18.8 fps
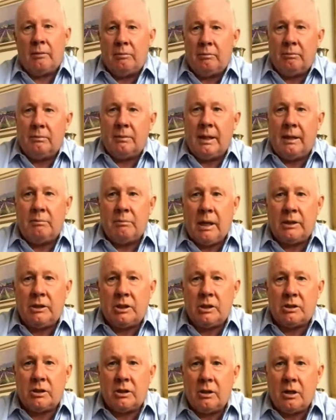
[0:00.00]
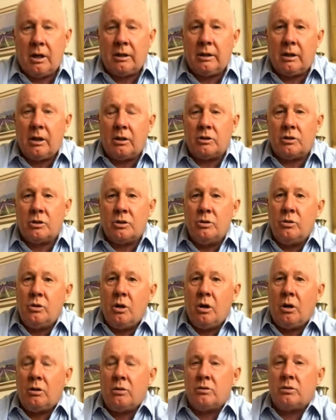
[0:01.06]
and then Manchester United got two
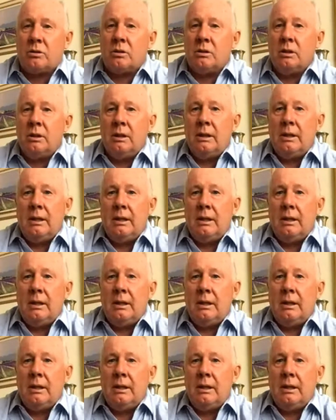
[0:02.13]
goals